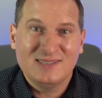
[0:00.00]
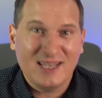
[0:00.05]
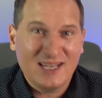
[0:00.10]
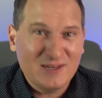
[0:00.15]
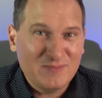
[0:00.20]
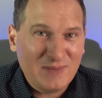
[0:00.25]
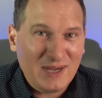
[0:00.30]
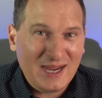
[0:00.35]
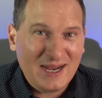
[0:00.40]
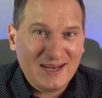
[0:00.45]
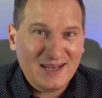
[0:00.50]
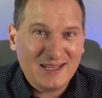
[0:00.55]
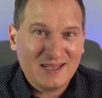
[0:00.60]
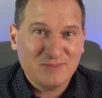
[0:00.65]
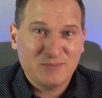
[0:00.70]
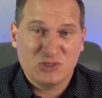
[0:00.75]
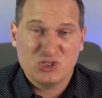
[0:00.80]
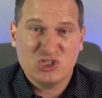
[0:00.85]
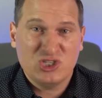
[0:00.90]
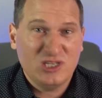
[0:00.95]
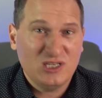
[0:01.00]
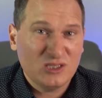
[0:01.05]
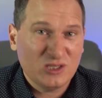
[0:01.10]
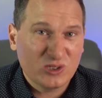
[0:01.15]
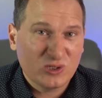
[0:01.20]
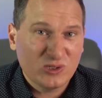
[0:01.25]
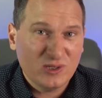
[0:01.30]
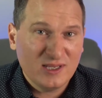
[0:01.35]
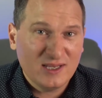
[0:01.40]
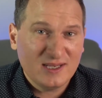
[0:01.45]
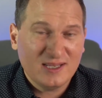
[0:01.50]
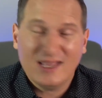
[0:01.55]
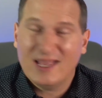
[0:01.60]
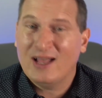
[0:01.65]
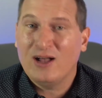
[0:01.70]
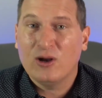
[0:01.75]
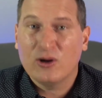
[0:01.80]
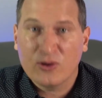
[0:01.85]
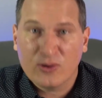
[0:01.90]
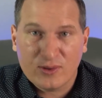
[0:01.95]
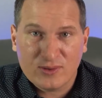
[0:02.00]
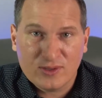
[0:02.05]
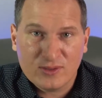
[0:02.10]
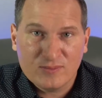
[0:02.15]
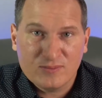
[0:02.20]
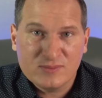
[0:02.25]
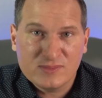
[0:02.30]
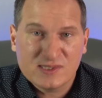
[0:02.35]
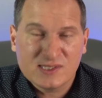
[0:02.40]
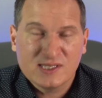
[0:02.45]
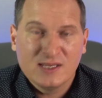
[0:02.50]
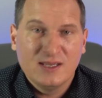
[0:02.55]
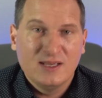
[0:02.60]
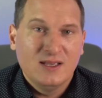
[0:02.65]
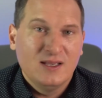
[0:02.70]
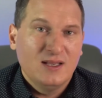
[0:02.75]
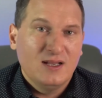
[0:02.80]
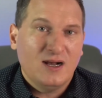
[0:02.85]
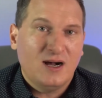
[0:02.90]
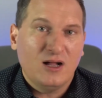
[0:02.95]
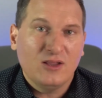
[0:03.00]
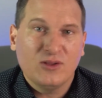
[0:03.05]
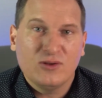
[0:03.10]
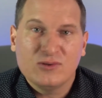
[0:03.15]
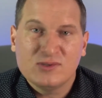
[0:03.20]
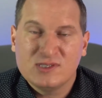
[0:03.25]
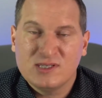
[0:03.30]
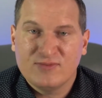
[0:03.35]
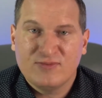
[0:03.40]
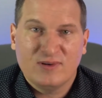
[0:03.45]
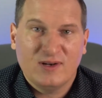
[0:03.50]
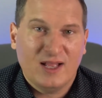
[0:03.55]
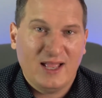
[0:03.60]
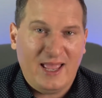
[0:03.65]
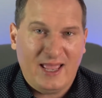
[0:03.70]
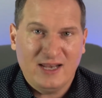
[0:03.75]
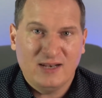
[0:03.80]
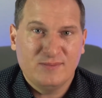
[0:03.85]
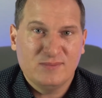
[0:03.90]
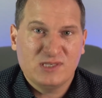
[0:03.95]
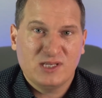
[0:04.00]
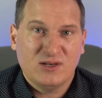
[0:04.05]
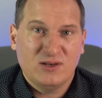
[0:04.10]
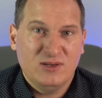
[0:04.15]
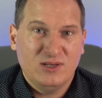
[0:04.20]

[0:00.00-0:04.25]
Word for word: data mining, machine learning, algorithms, all those different items there.